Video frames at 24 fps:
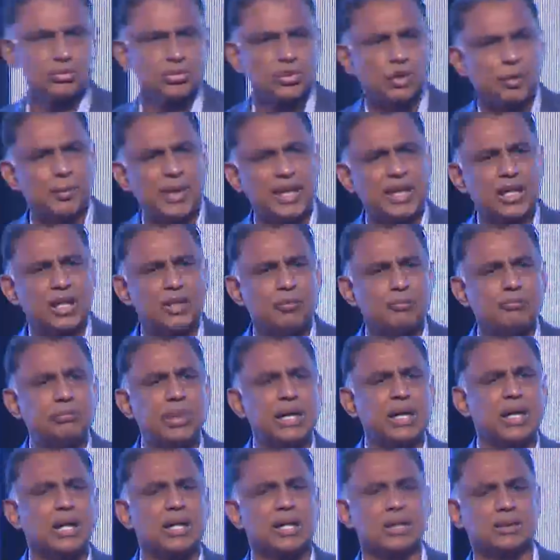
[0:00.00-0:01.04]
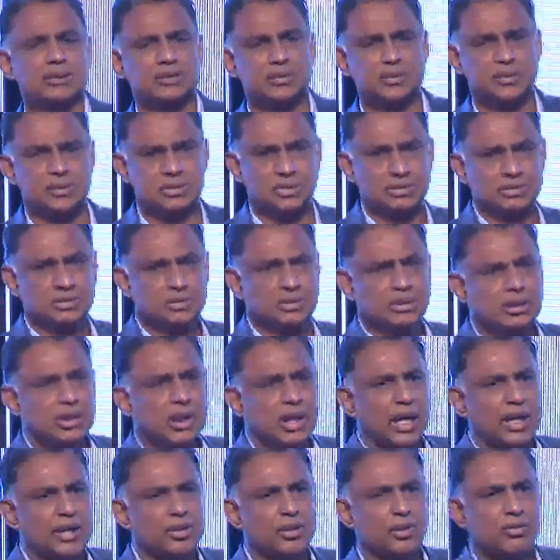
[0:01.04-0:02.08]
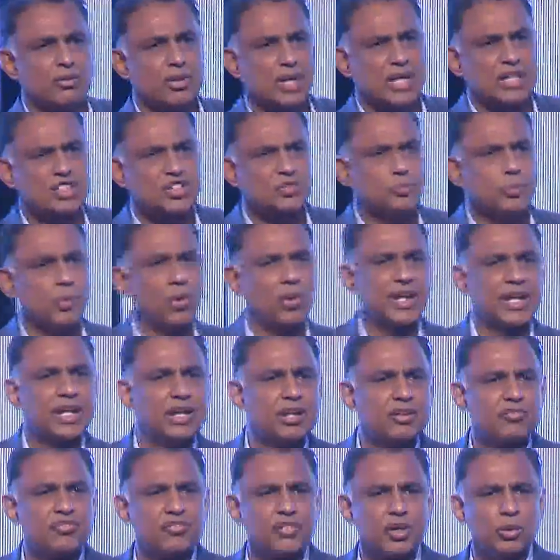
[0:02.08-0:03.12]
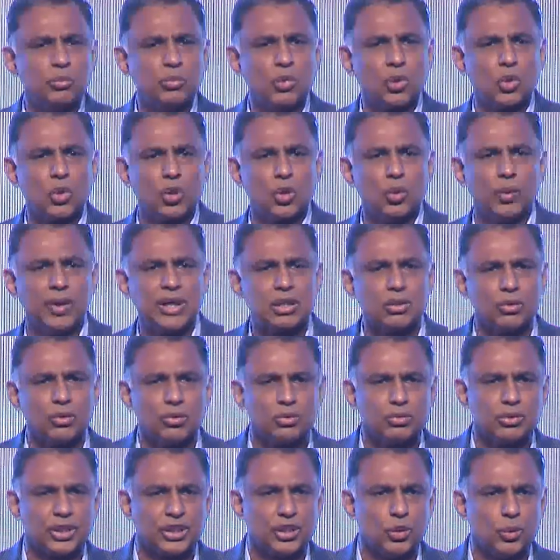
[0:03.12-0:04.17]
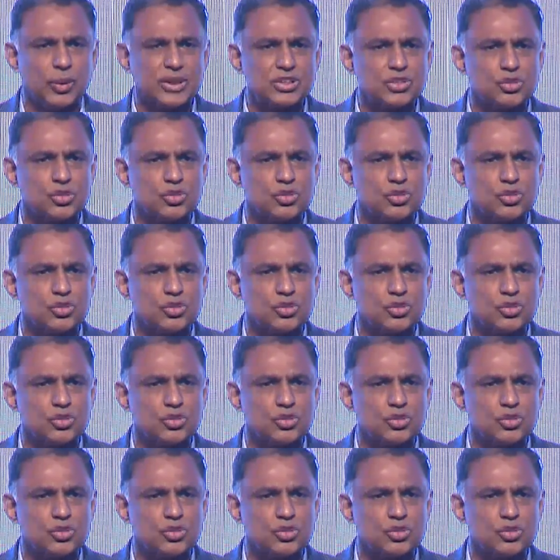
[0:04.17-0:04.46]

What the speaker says: making bananas, and you're transporting it from Uruguay to the US to